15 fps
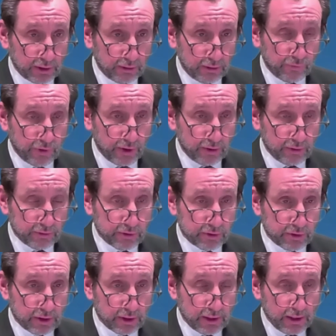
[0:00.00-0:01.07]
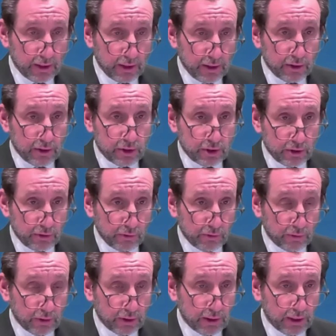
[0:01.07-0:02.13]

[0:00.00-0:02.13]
of those 2